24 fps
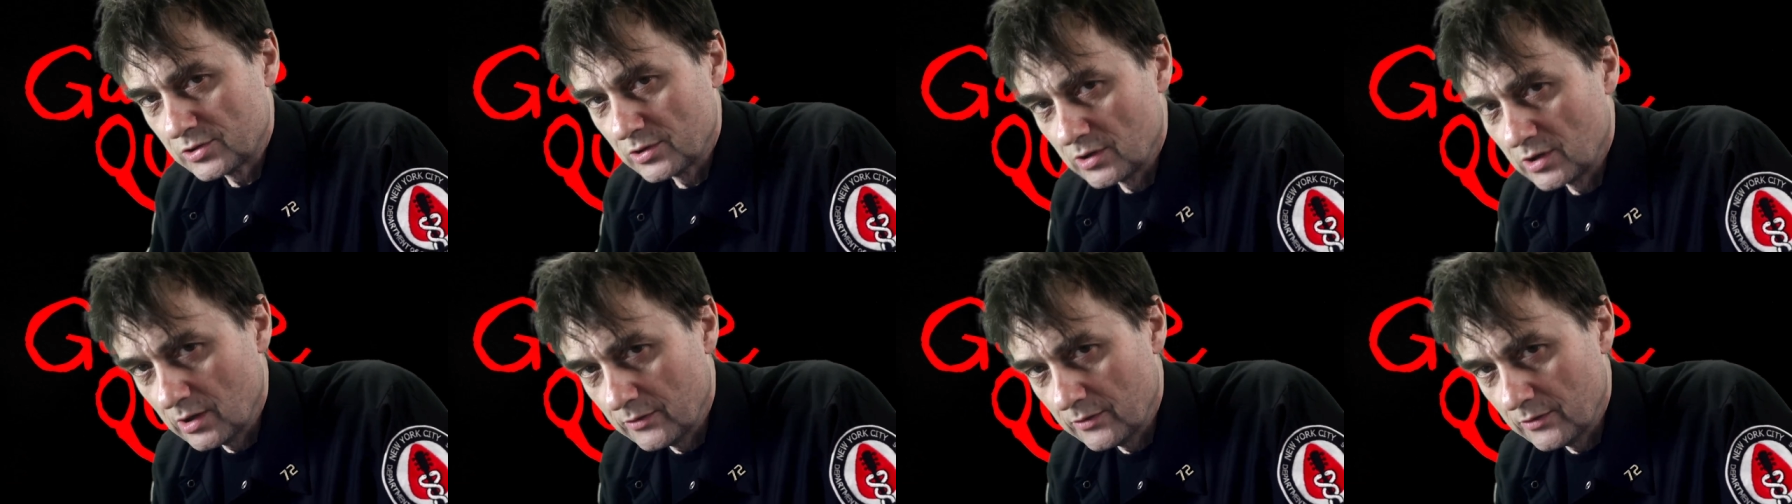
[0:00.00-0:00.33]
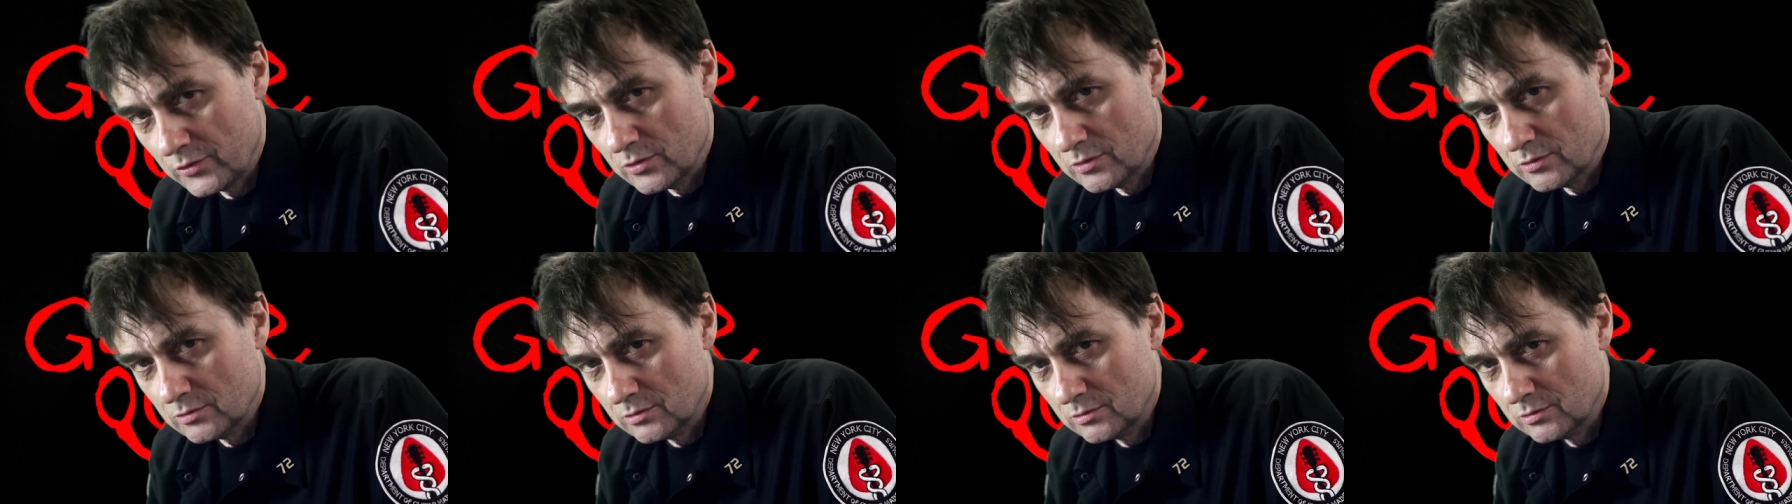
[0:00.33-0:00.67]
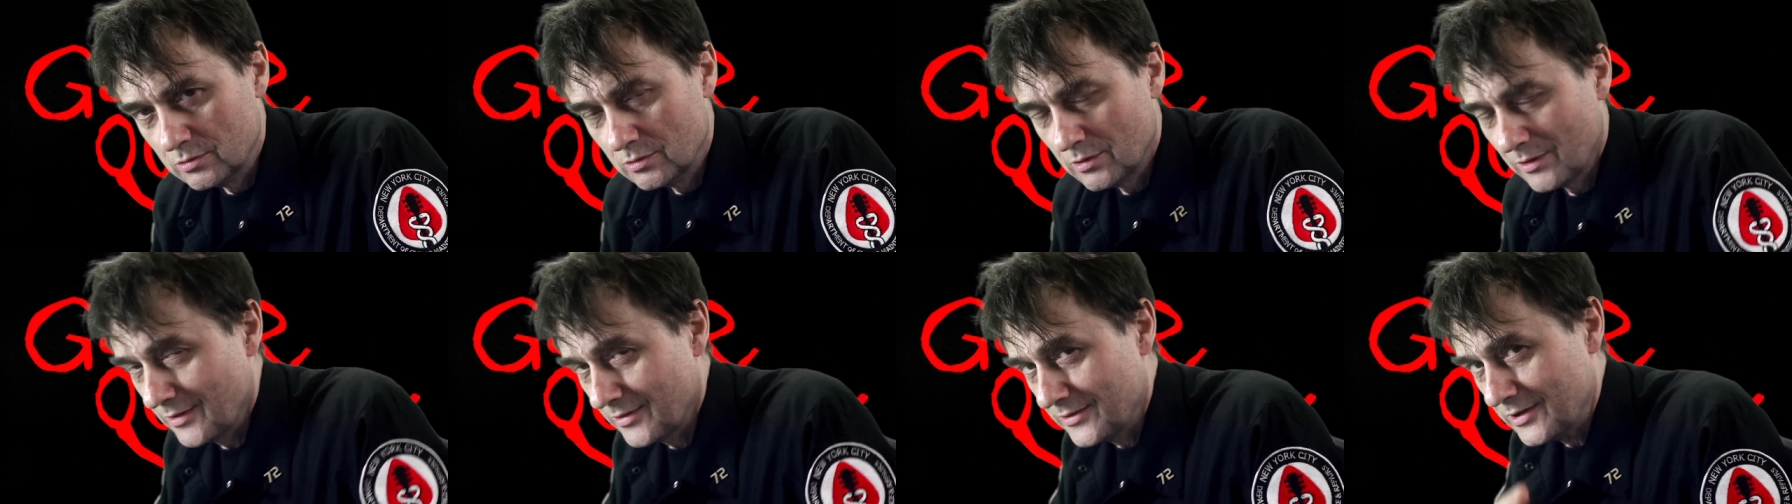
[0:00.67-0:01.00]
give you
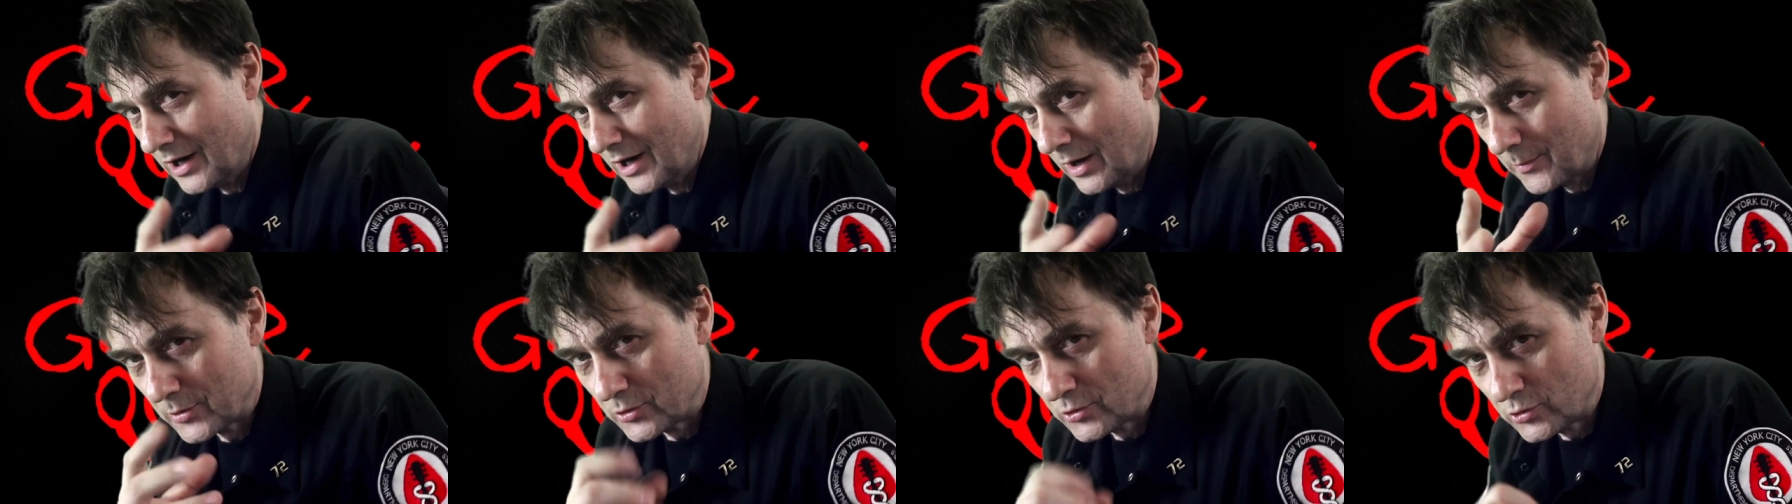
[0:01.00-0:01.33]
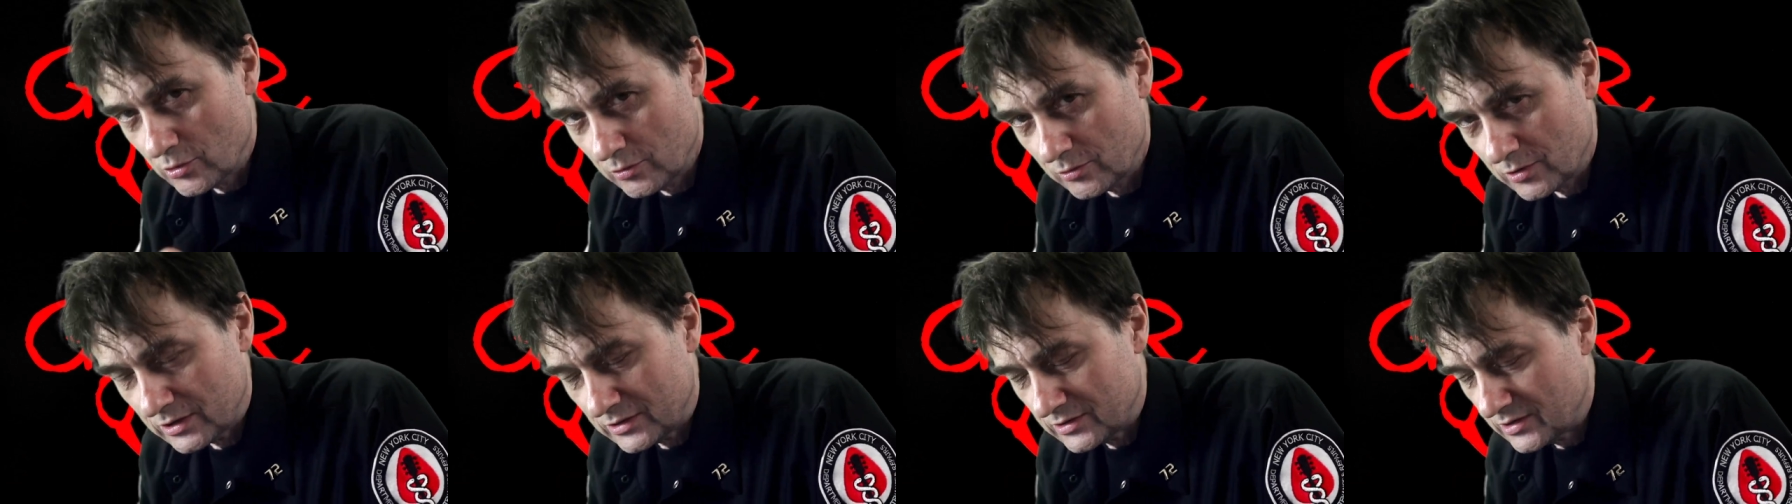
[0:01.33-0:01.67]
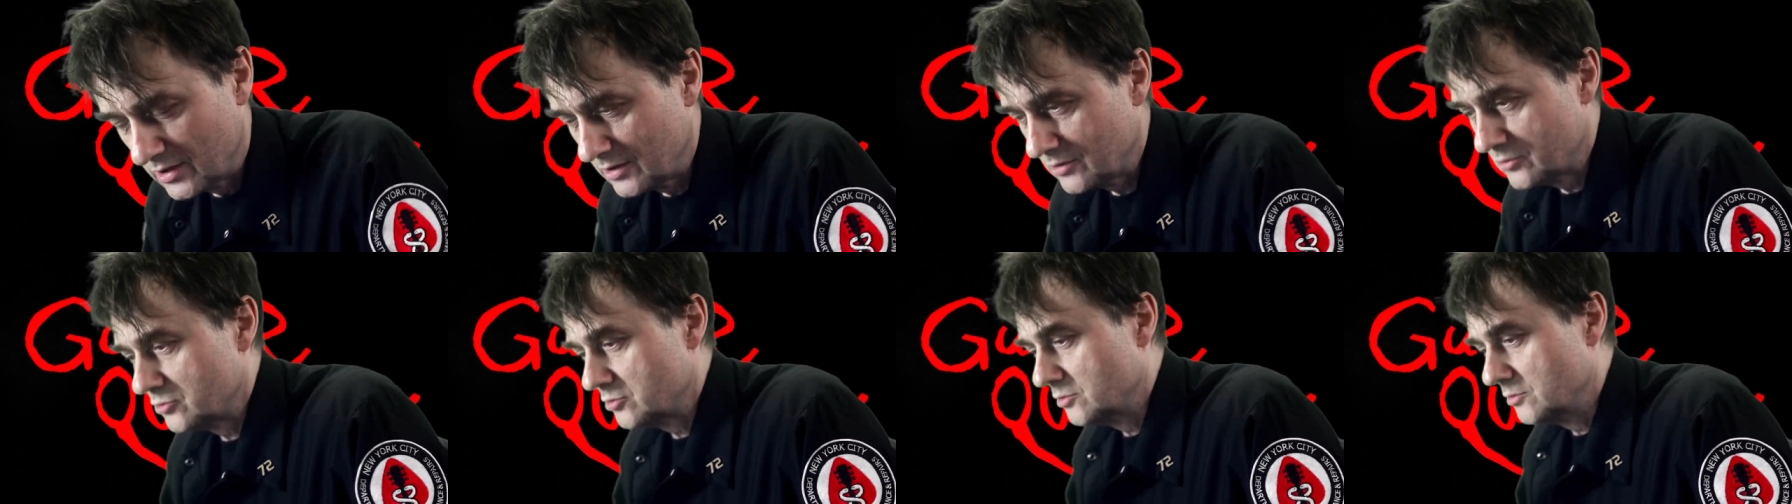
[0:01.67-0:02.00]
the
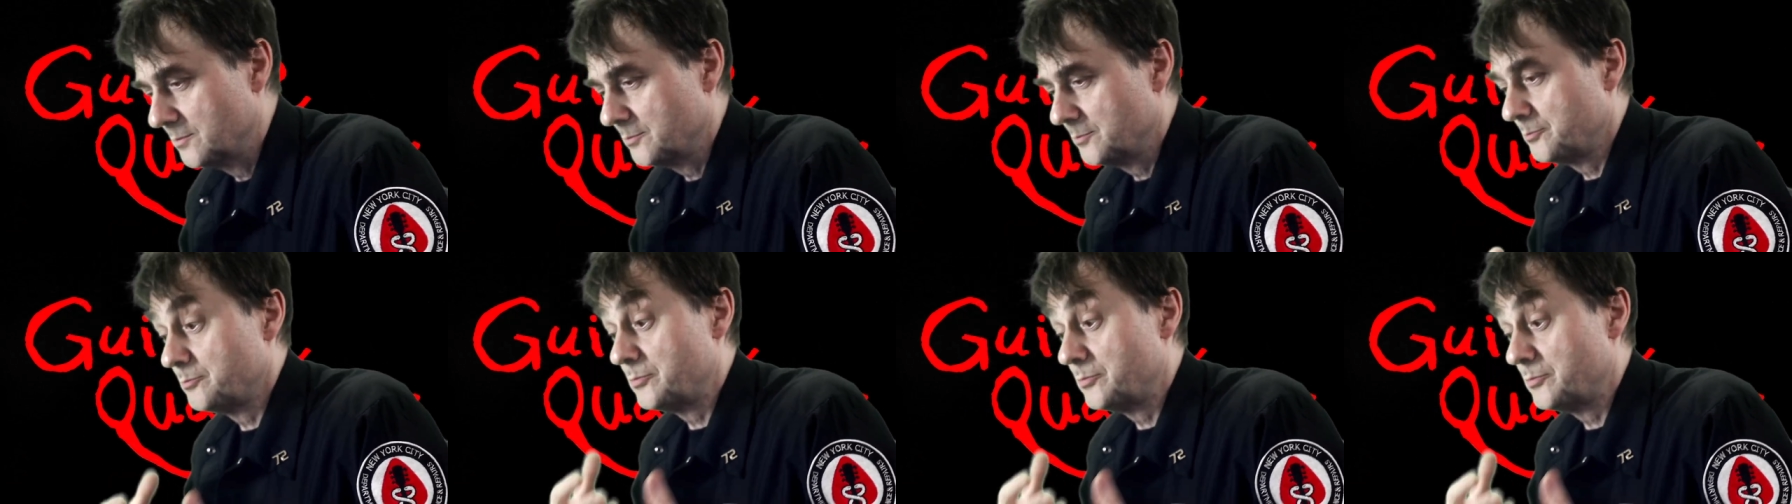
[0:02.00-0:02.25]
opportunity to